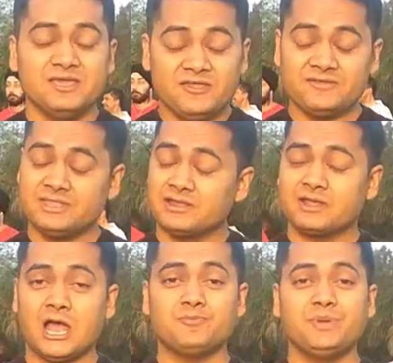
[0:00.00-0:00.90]
there
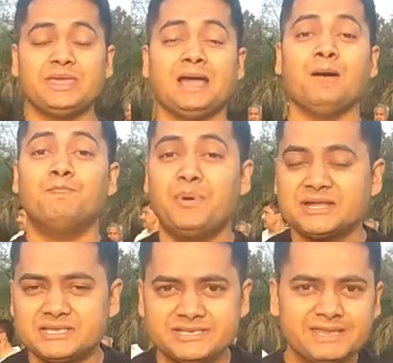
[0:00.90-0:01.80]
can't be a
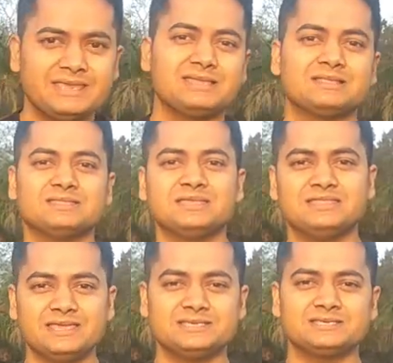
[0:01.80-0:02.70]
better setting than
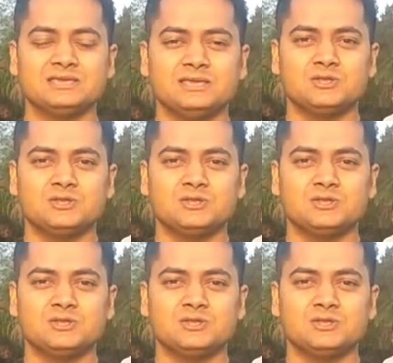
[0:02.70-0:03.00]
this